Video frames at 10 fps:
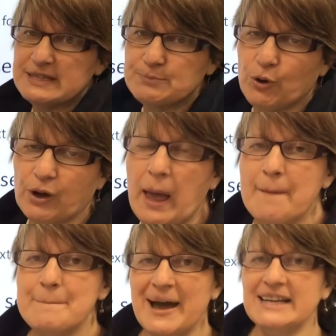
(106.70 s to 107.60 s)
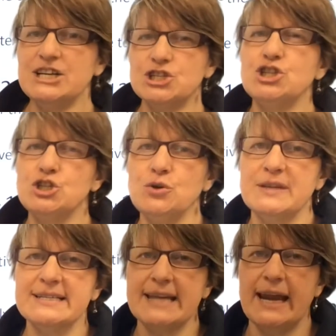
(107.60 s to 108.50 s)
this book managed to do
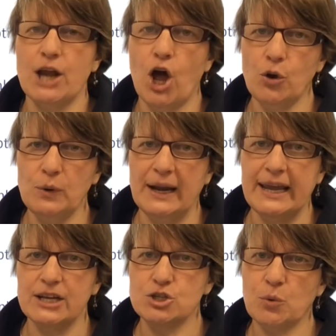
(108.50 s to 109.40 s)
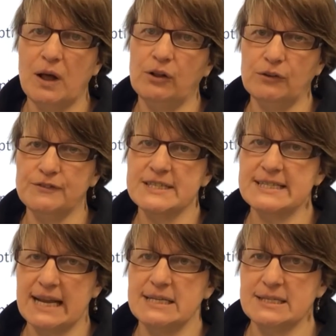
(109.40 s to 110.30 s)
this in only 12
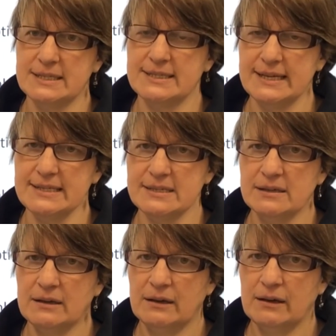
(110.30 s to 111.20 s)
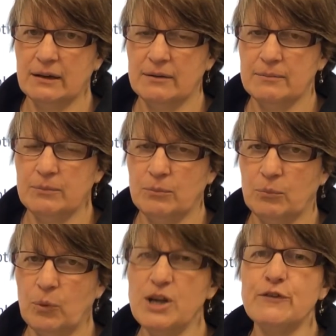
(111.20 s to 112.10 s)
sentences.
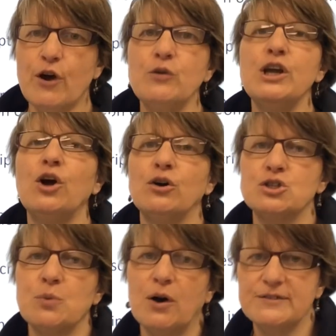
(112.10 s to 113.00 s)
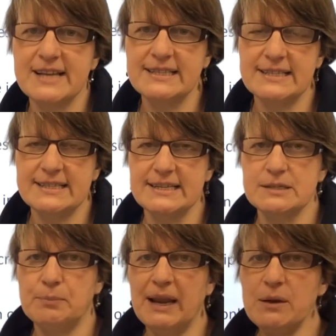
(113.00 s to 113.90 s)
When you've only got 12 sentences
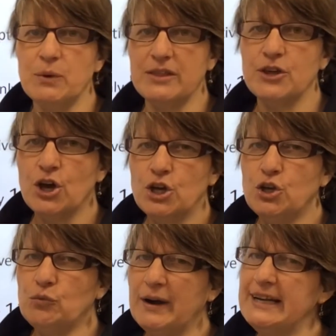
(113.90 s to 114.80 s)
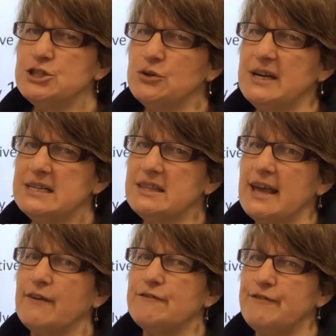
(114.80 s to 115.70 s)
to play with, you really do need to
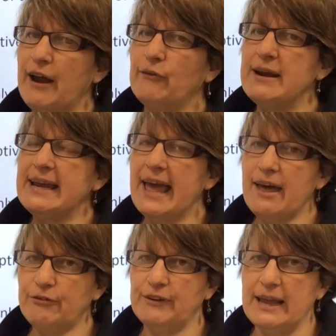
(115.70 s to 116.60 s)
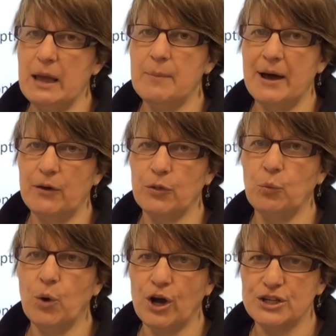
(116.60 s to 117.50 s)
think very carefully about the
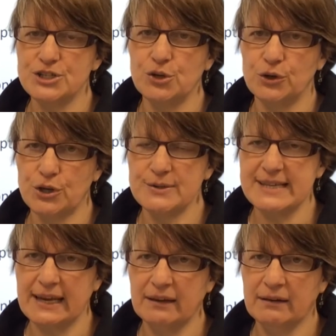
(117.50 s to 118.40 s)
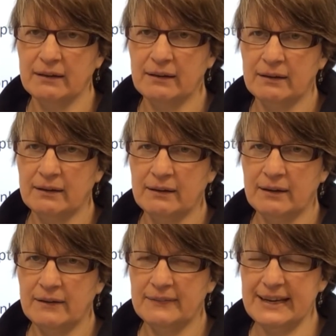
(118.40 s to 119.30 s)
words you're using.
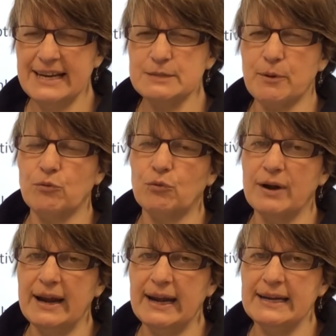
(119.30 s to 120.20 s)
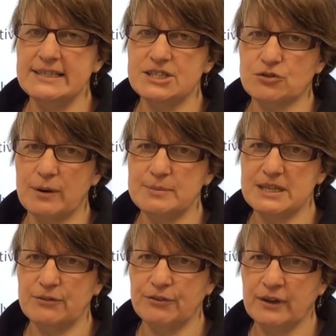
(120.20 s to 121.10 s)
They need to be really descriptive.